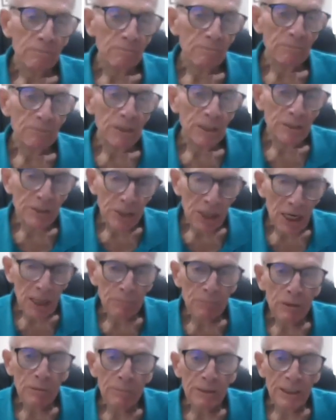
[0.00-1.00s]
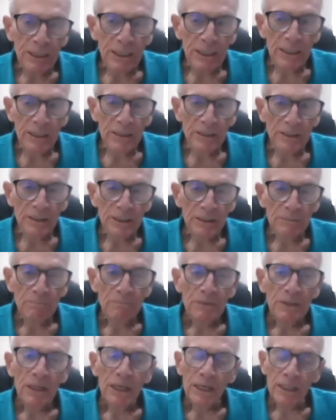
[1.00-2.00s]
The chapter begins,
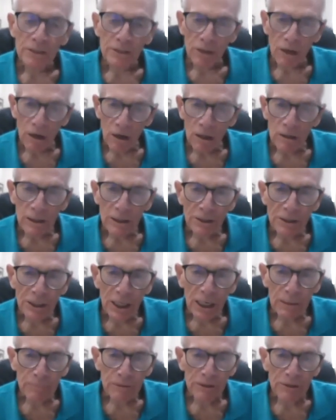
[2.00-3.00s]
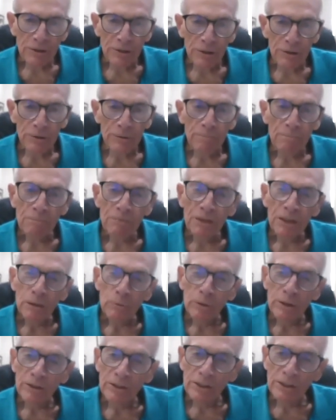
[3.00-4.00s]
as all the chapters do,
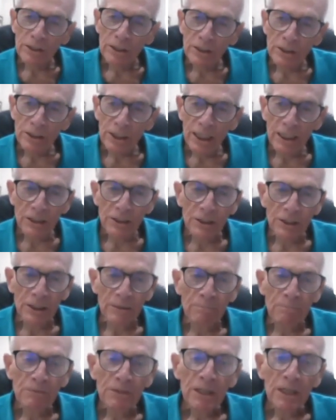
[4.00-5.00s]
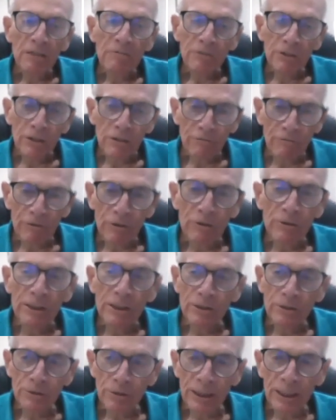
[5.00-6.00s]
with a suggestion for the food
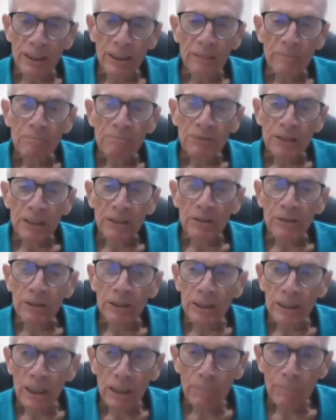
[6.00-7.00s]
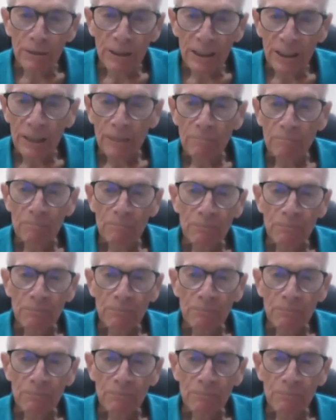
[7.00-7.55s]
and drink that could accompany it.